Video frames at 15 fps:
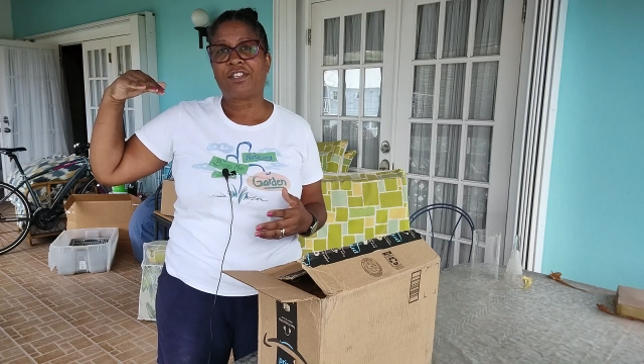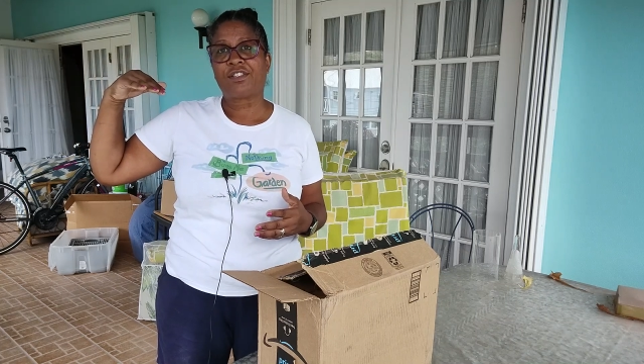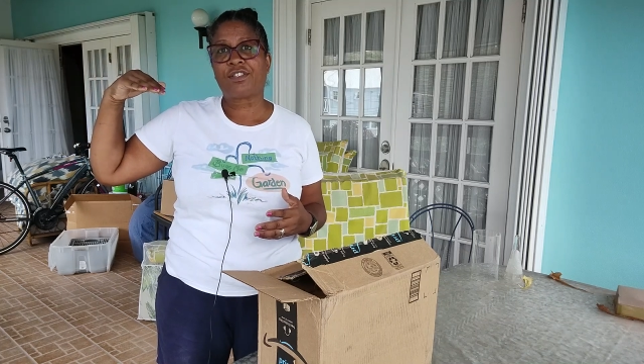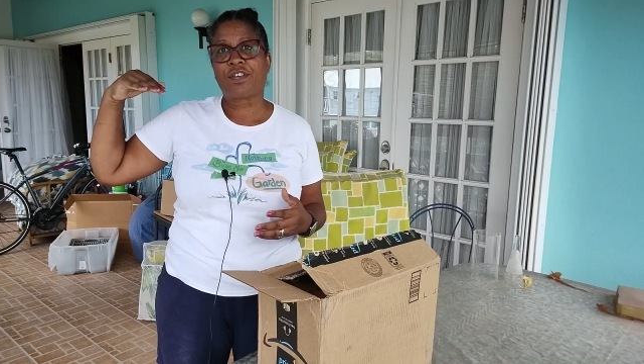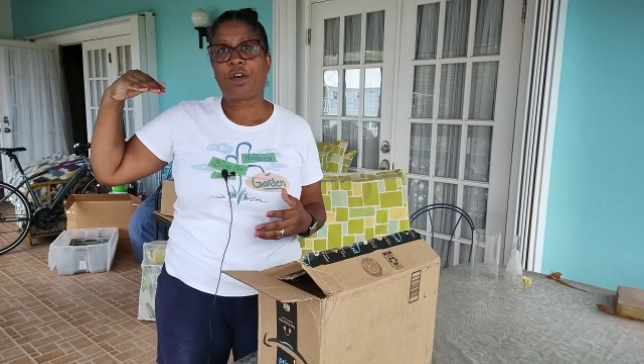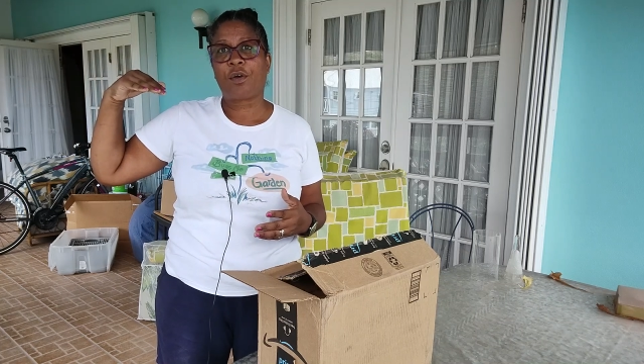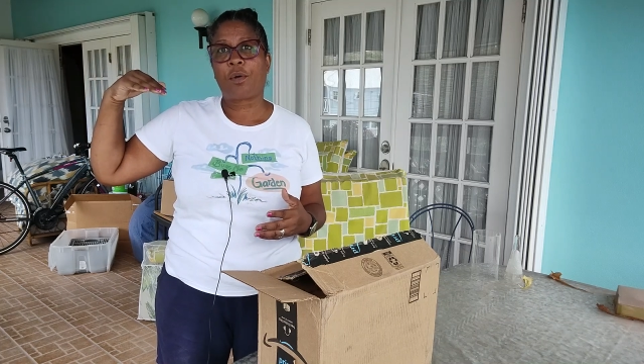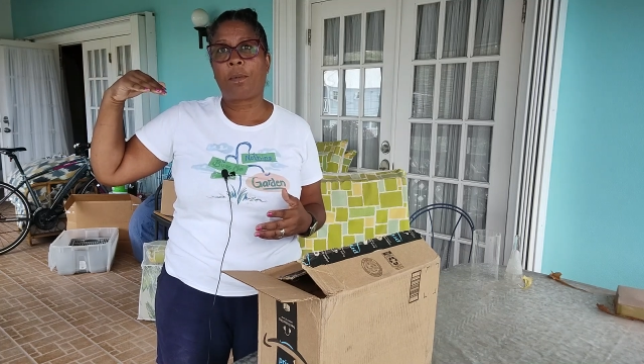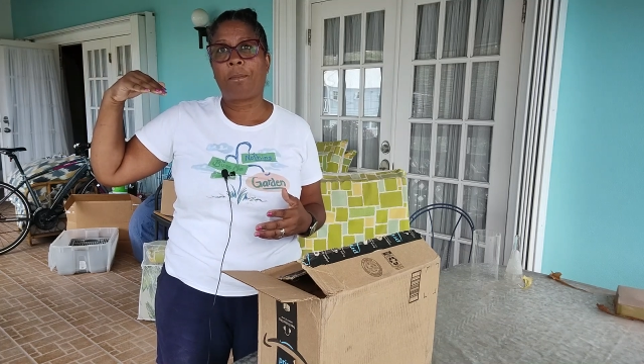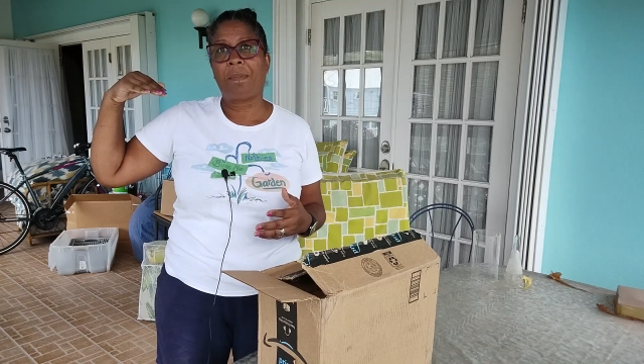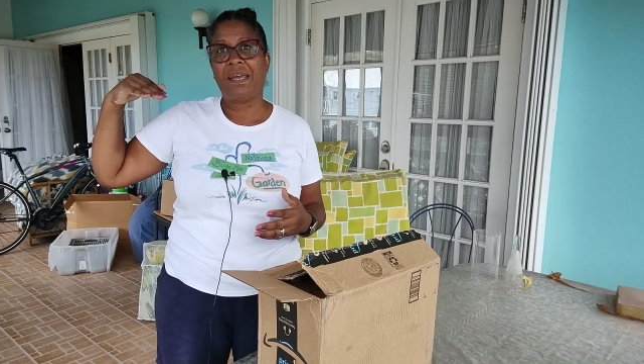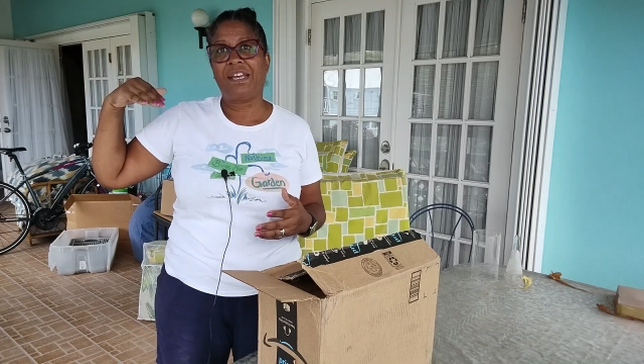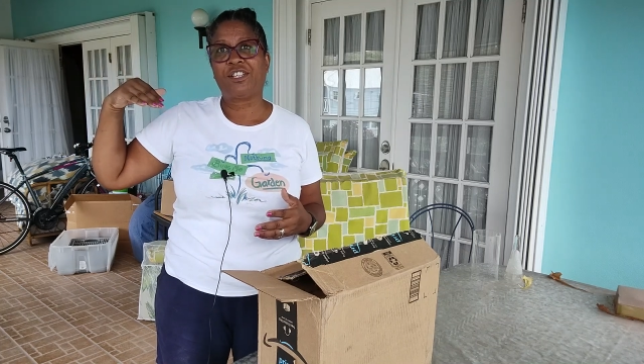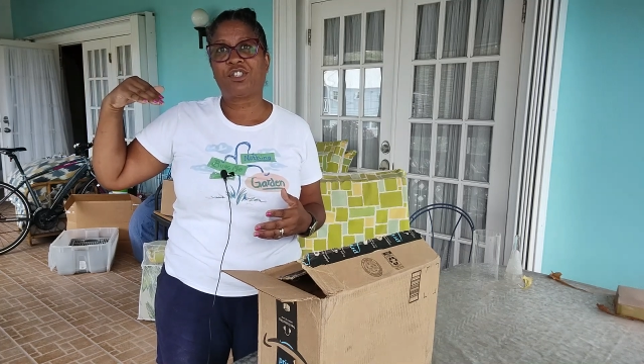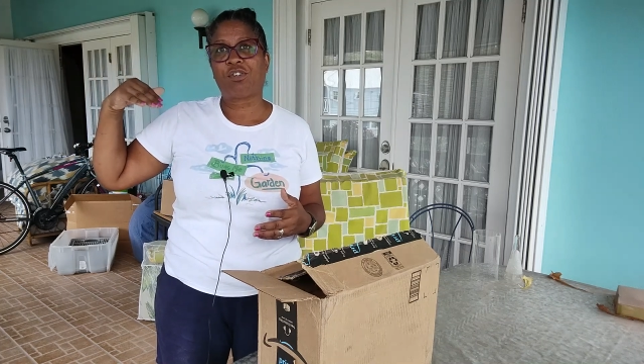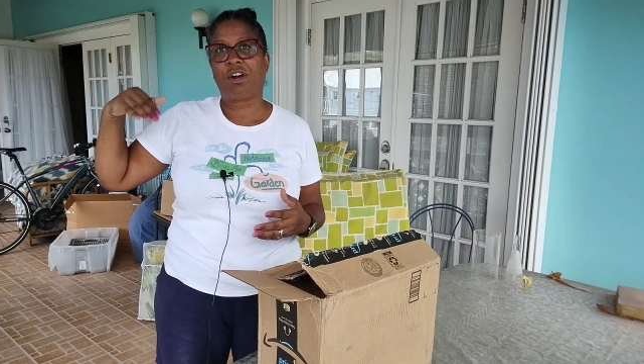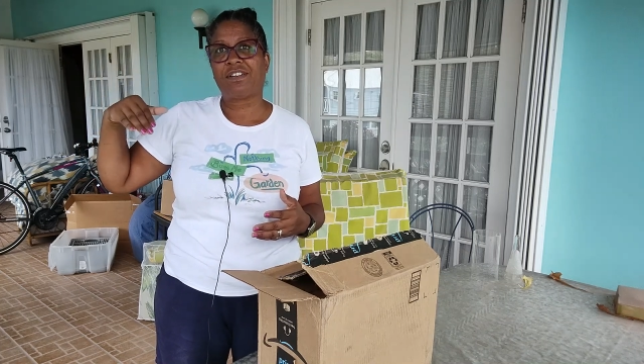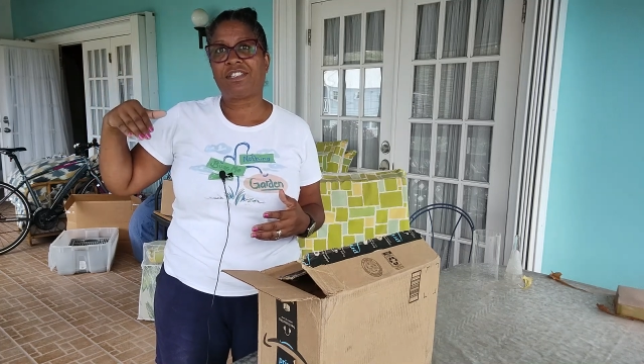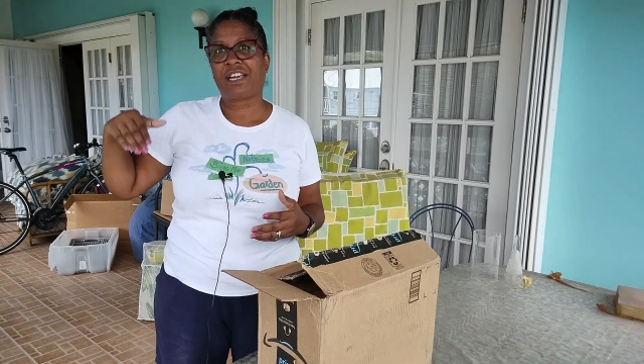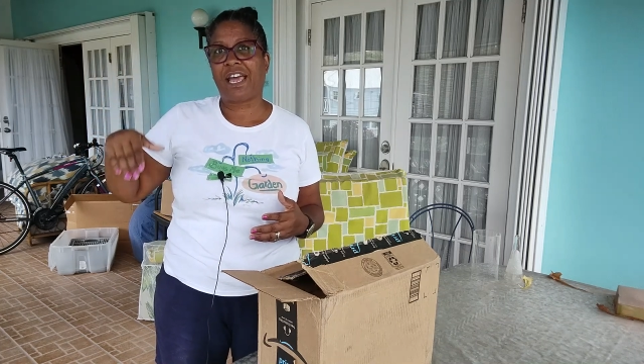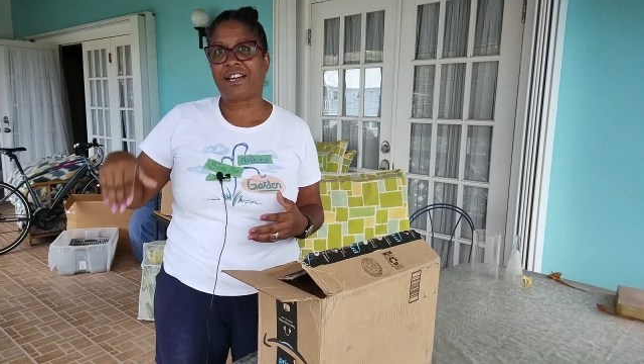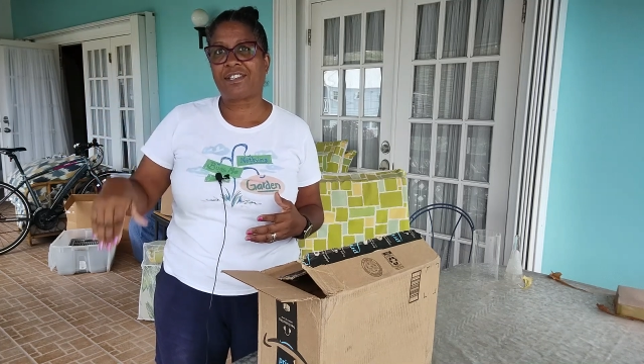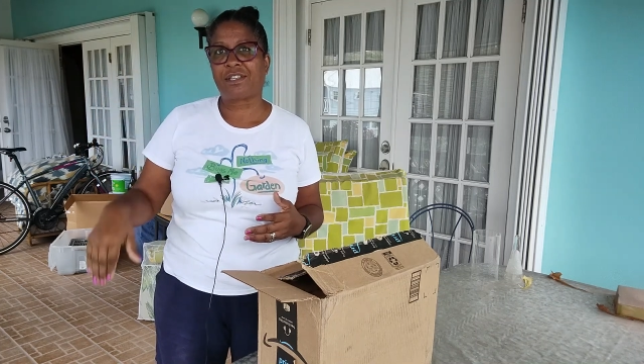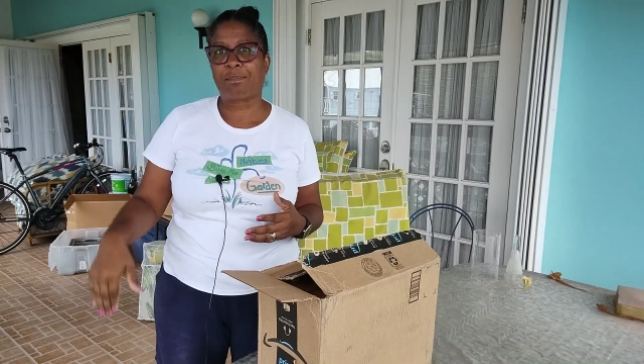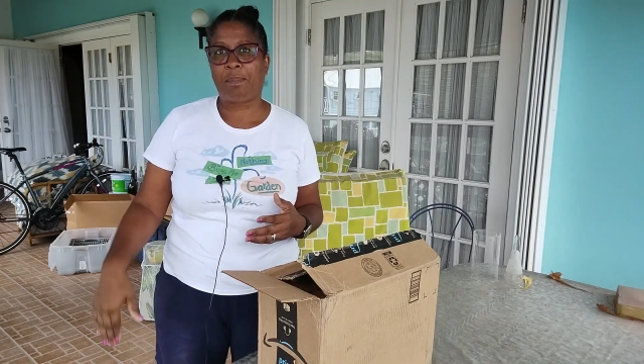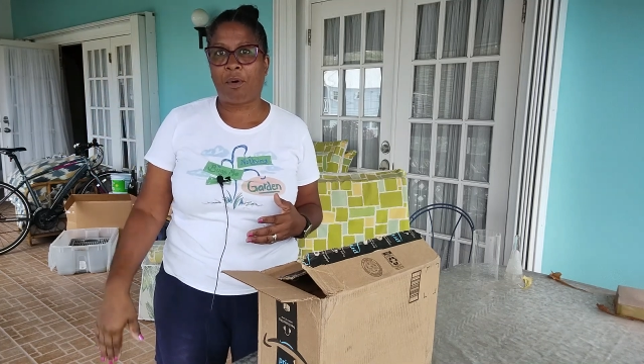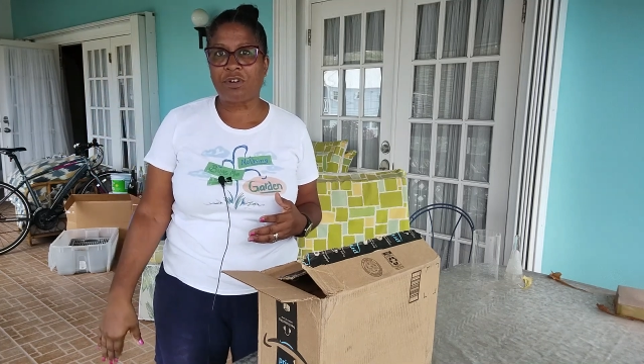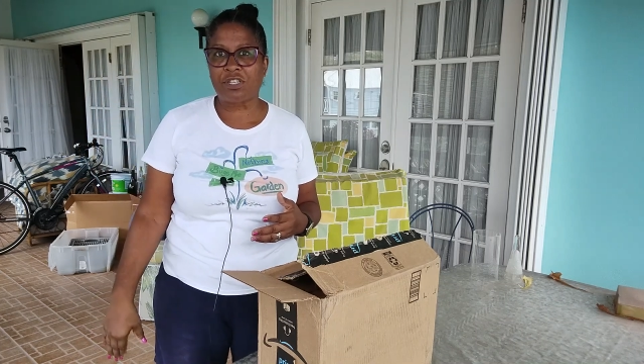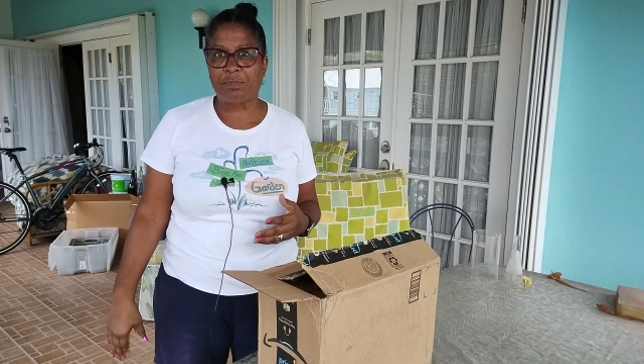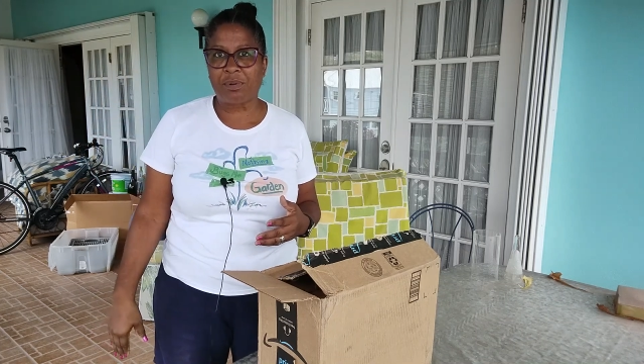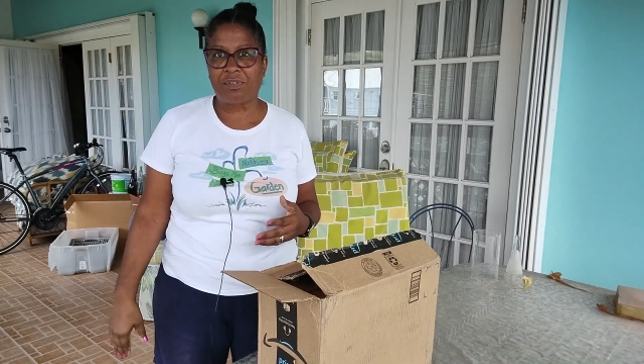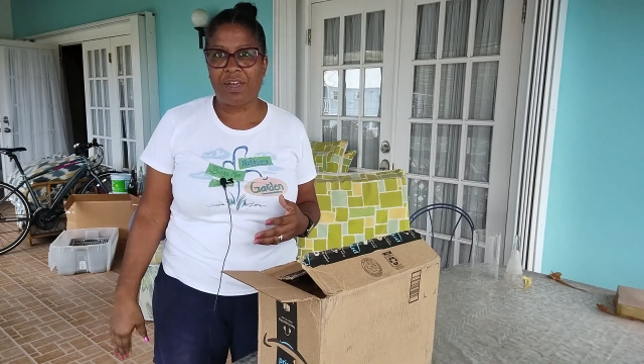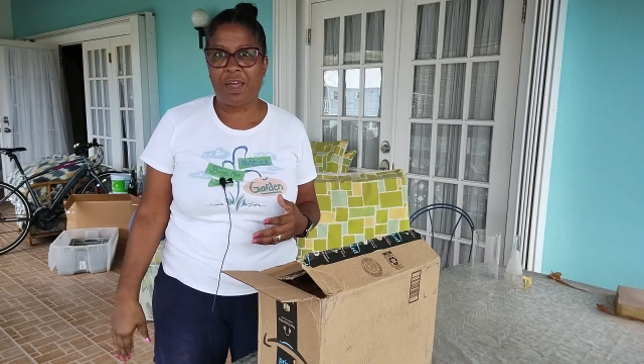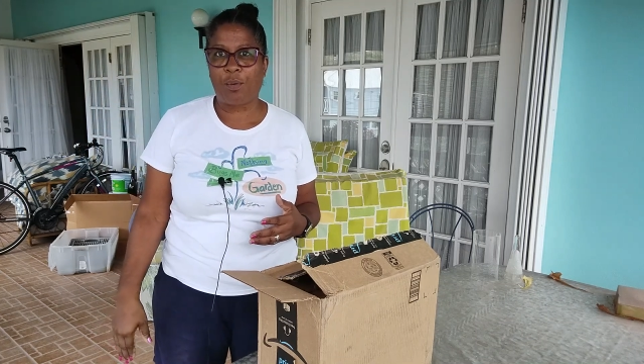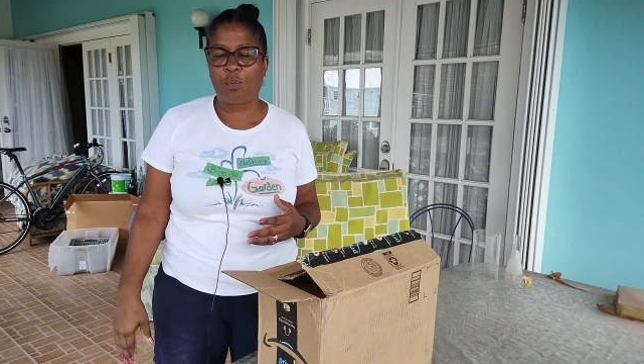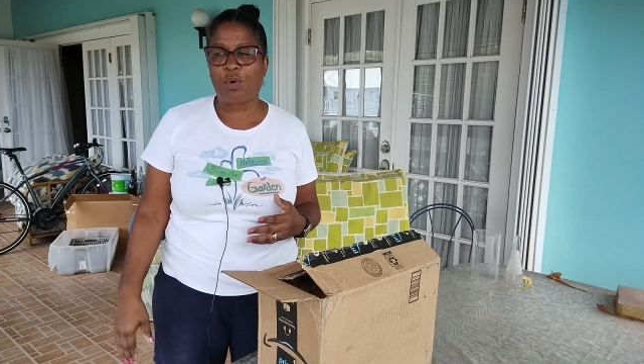So me trying to get to the bottom of it